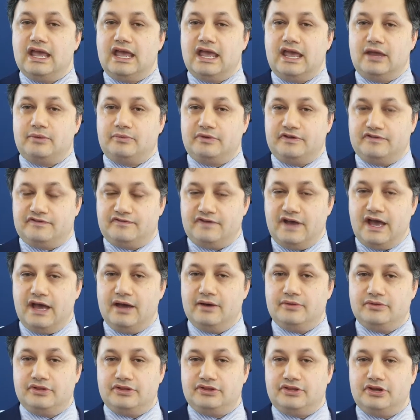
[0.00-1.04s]
and we
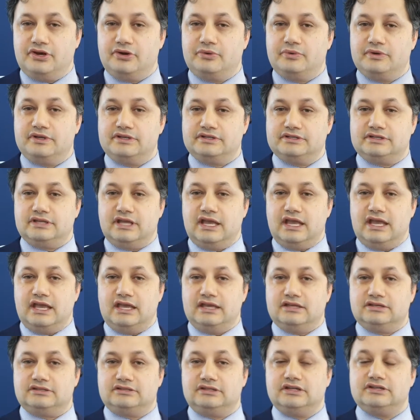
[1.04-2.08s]
found that there was
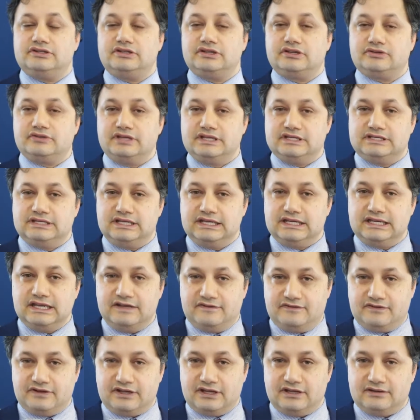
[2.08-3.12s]
a statistically
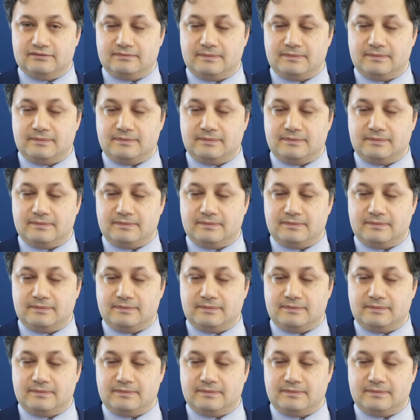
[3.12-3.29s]
significant